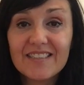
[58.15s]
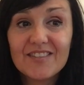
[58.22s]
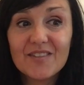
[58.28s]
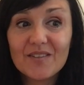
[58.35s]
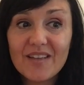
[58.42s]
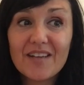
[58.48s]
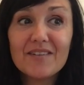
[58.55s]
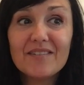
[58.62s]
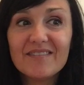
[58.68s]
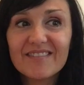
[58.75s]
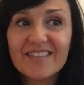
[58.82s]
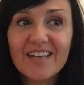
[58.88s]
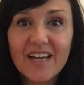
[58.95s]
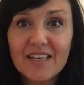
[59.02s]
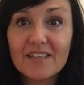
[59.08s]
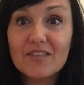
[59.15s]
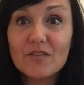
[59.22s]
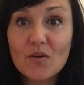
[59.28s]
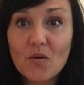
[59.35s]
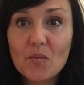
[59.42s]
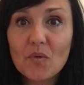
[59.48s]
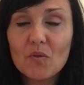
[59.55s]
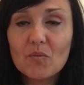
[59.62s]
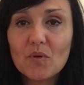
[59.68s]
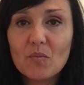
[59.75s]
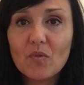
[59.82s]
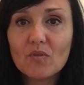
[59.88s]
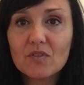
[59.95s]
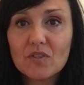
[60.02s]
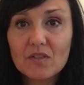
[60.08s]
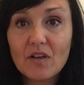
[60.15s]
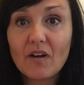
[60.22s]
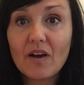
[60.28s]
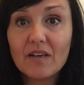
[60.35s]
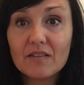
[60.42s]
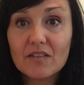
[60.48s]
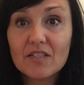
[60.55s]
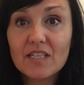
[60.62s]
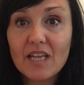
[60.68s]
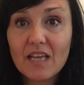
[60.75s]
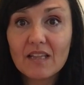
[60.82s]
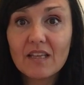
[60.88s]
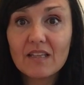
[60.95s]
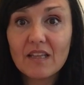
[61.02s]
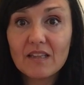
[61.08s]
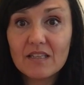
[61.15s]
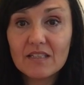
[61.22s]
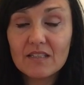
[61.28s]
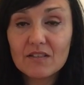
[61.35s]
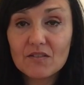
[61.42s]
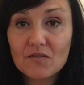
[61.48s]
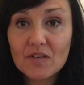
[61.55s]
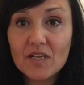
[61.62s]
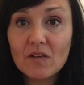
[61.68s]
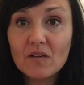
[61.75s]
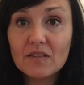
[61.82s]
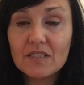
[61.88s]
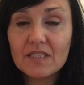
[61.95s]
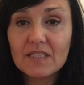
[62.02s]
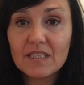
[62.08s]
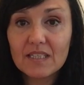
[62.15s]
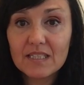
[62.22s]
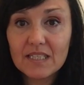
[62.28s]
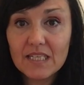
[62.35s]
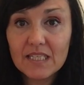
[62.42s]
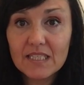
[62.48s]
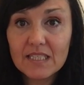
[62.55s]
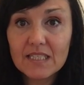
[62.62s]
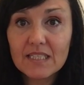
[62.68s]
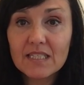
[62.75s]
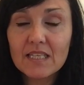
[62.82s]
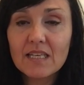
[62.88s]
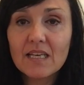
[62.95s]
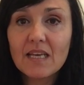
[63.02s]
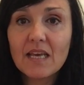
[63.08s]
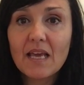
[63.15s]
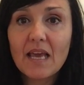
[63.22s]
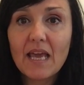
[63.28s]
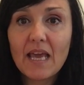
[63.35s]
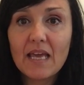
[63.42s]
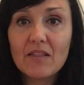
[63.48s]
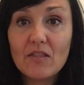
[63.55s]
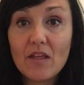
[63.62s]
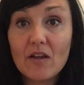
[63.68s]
So that kind of normal people start understanding that this is real, this exists, and